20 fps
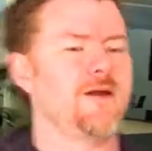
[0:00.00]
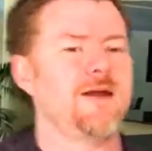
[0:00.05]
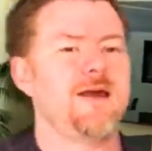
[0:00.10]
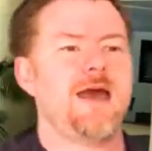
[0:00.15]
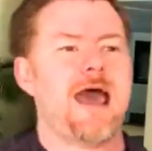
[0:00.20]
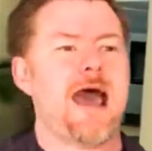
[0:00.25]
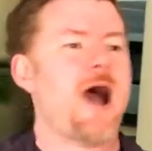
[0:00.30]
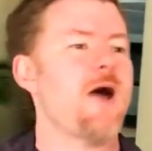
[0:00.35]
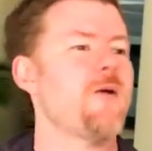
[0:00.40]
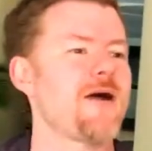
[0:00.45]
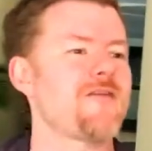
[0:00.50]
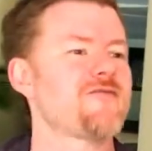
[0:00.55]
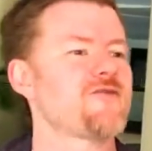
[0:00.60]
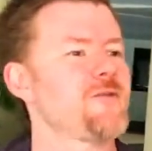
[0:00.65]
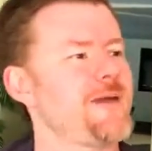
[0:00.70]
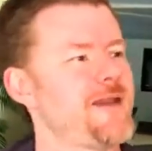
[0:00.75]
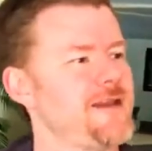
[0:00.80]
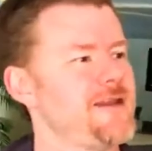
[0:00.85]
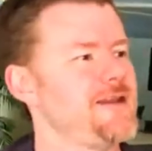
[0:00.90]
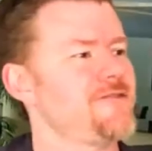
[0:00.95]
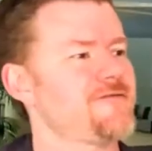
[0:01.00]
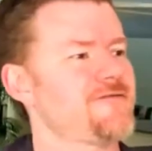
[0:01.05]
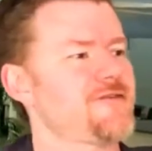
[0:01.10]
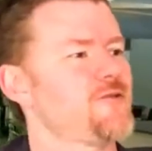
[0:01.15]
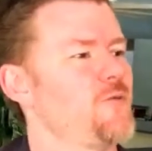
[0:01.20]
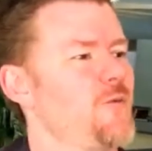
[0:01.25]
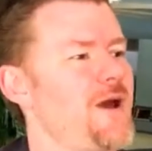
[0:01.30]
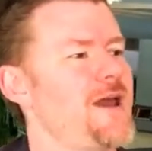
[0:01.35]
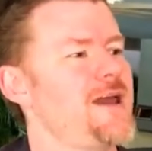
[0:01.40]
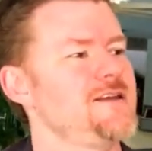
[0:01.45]
however many different
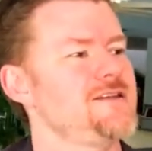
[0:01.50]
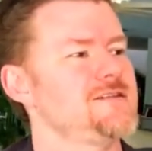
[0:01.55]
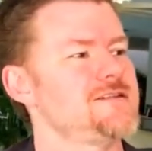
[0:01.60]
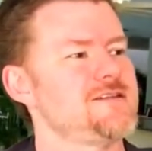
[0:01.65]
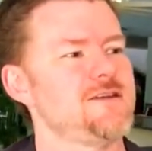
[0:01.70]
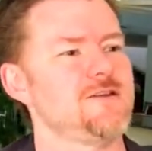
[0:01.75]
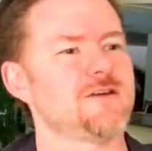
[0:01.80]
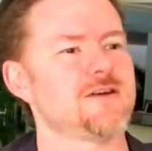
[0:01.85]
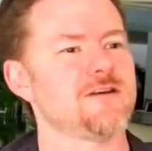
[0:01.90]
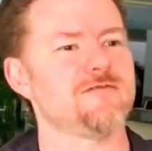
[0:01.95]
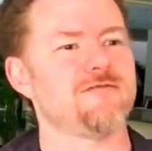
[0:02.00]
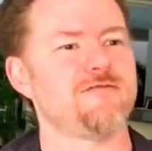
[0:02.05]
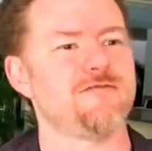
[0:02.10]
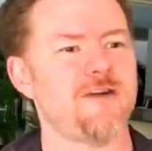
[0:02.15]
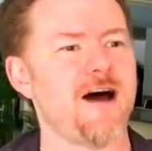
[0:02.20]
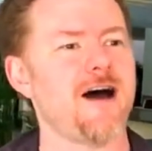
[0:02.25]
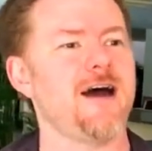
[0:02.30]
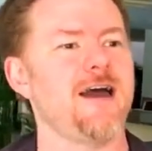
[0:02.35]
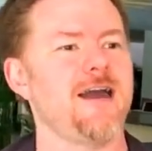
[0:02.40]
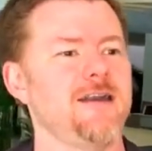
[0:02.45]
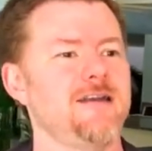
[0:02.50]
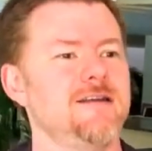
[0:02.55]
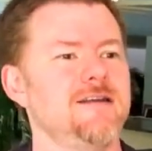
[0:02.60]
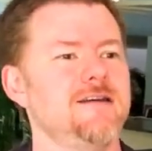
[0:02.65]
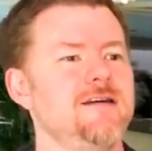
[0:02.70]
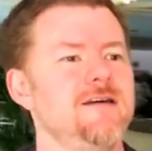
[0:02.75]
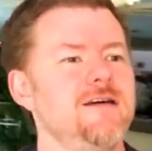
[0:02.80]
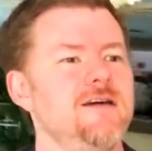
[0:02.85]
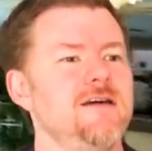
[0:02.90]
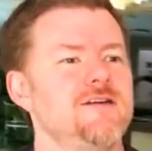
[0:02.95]
ways you can find
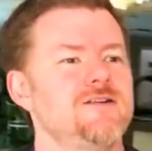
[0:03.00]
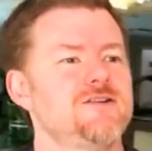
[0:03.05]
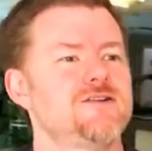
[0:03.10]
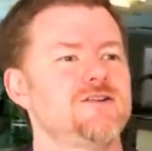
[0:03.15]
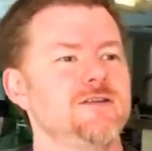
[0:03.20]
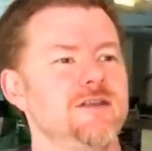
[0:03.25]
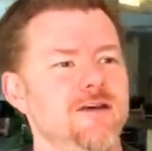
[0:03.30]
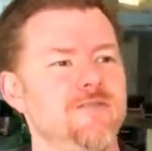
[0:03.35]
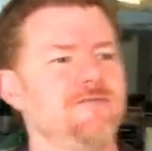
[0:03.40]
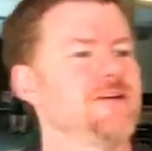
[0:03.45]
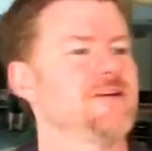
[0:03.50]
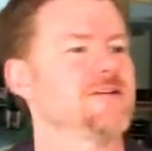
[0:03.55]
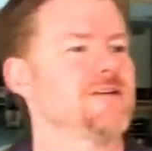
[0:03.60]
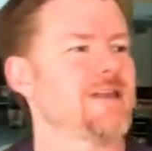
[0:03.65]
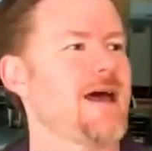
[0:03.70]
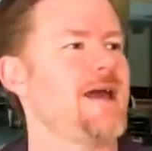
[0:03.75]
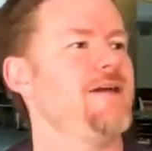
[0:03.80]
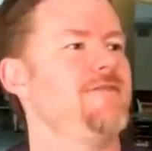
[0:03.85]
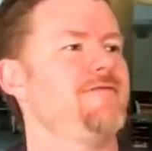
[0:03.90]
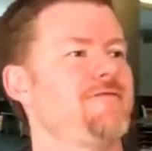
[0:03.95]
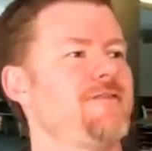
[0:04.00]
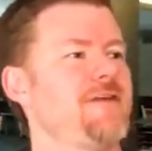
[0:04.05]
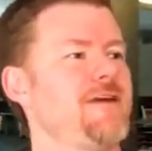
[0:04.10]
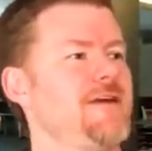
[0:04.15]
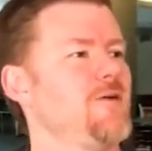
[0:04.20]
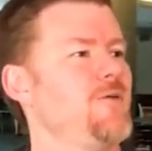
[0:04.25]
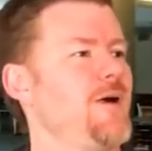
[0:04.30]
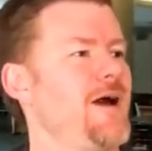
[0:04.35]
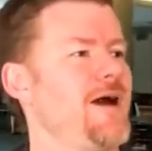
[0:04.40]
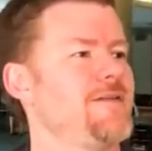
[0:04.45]
to live your life in a
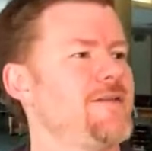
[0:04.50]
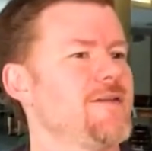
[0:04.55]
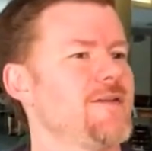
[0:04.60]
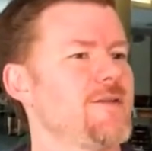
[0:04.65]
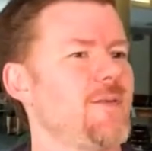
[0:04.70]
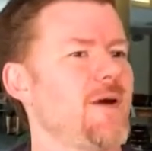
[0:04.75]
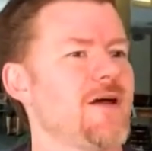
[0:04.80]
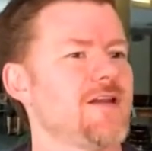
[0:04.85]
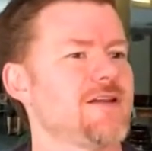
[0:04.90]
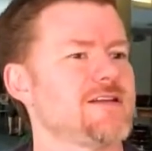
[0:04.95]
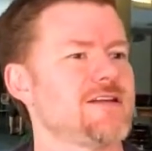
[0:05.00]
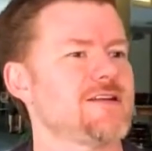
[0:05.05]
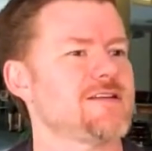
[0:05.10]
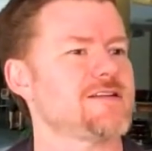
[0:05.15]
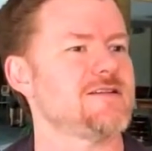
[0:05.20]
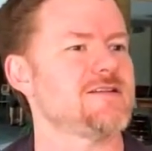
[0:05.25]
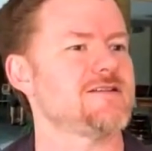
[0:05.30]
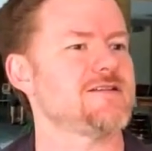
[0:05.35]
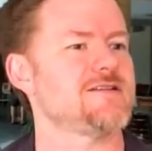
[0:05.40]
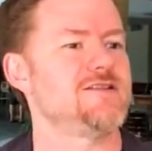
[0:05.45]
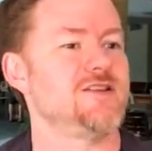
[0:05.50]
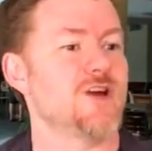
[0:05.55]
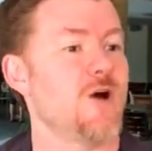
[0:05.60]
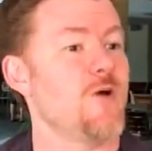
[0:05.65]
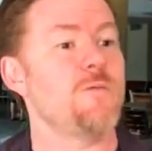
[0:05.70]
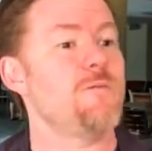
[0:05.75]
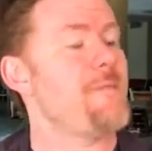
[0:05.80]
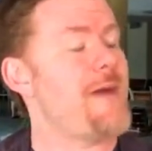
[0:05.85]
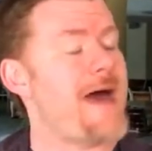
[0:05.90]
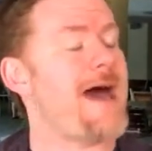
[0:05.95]
way that the politicians don't
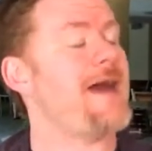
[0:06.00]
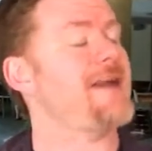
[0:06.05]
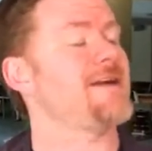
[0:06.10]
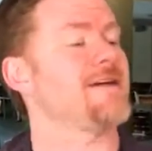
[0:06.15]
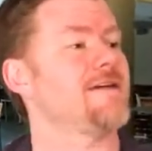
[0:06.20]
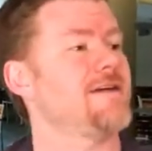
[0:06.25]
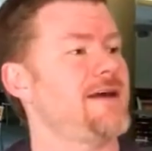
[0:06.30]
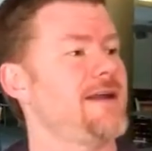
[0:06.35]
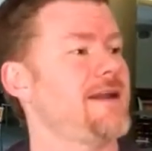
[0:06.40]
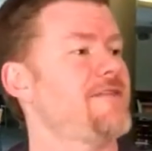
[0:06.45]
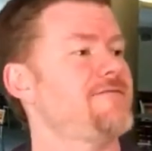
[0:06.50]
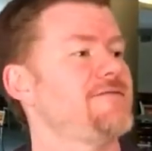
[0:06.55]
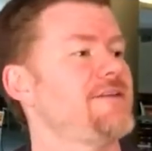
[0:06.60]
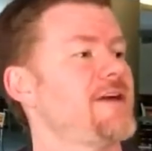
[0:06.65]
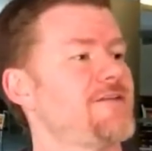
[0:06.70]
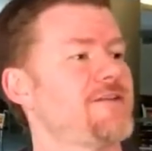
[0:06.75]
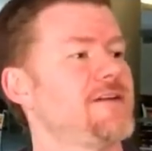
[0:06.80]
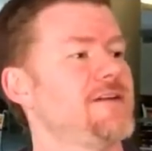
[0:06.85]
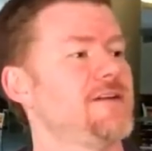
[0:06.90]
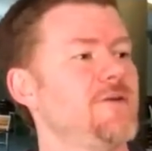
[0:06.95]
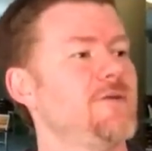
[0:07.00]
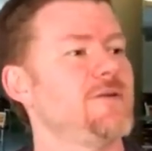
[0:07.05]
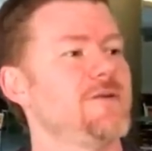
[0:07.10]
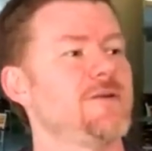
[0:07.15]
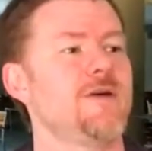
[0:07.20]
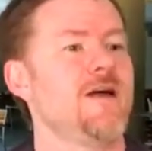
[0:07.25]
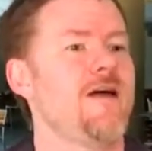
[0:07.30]
matter and have nothing to do with you.